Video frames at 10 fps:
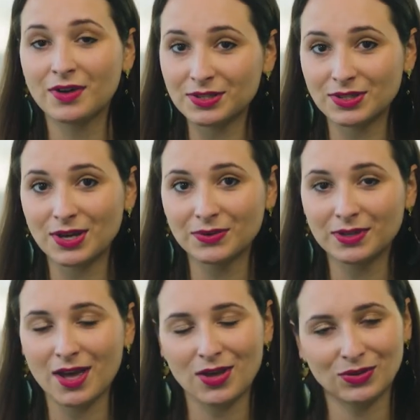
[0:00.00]
First though,
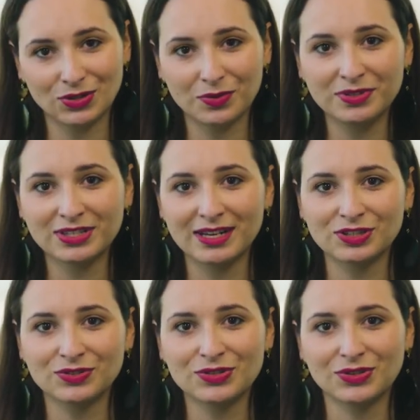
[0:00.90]
here are your top
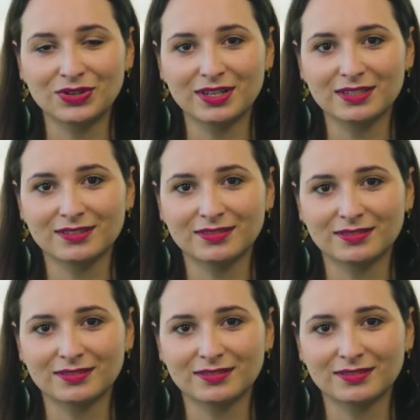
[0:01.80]
international stories.